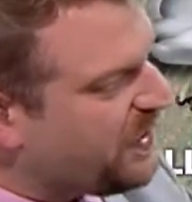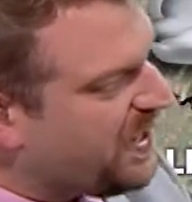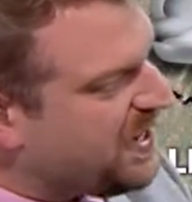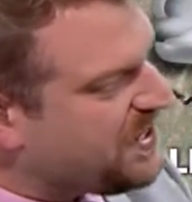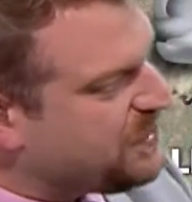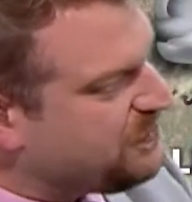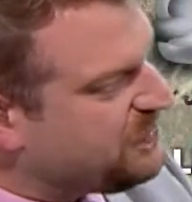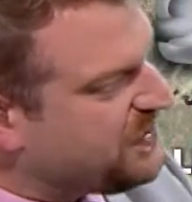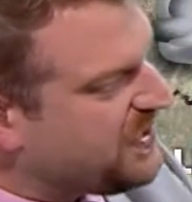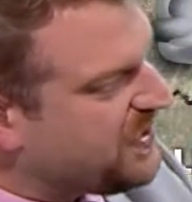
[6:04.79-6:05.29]
a
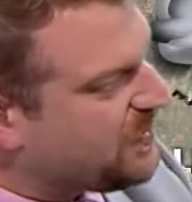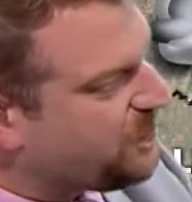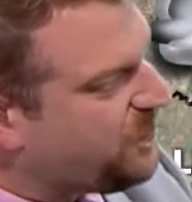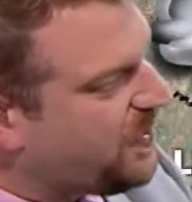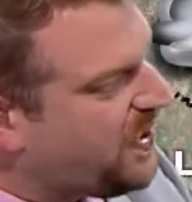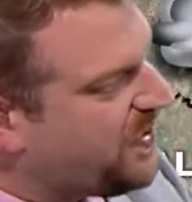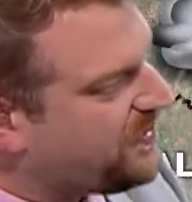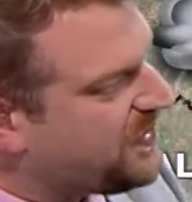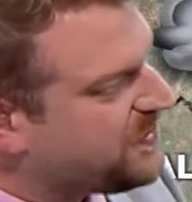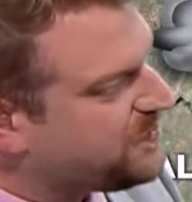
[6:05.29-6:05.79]
unique
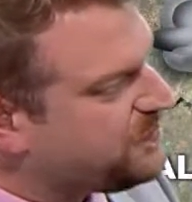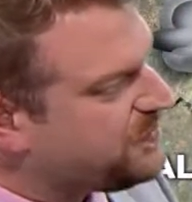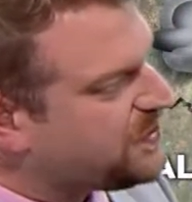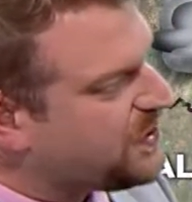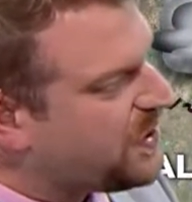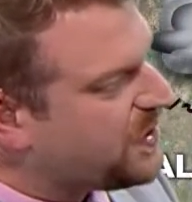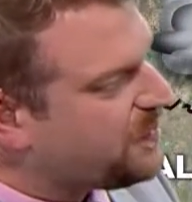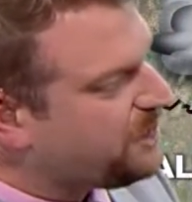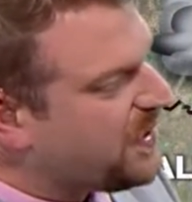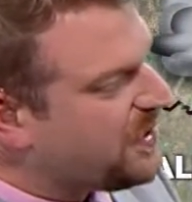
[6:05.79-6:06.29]
month as we
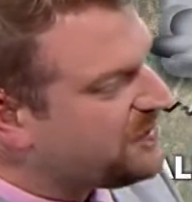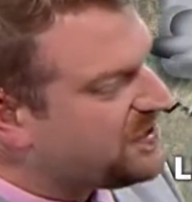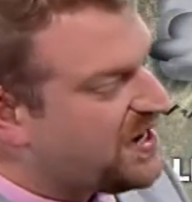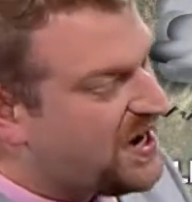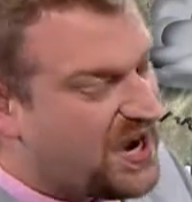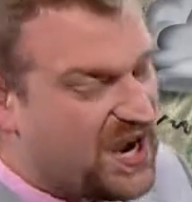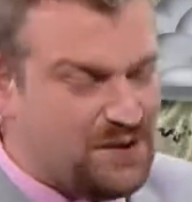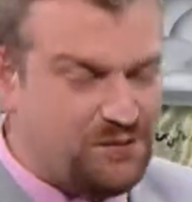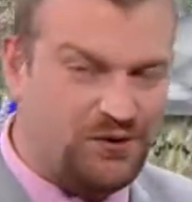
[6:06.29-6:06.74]
talk about high